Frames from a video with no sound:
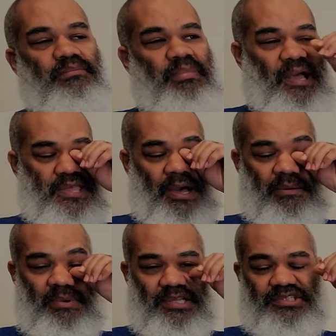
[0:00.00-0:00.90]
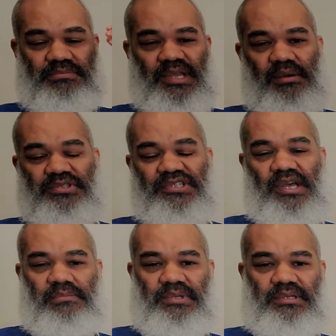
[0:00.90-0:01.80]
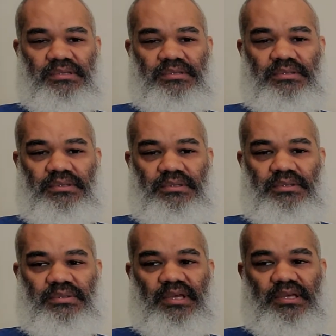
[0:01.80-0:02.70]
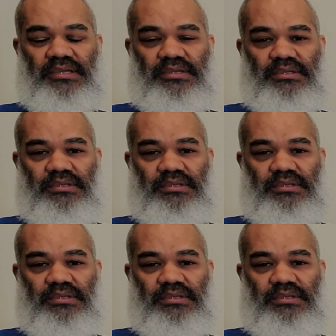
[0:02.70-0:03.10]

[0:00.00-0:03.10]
by Yahawashi, man. Okay?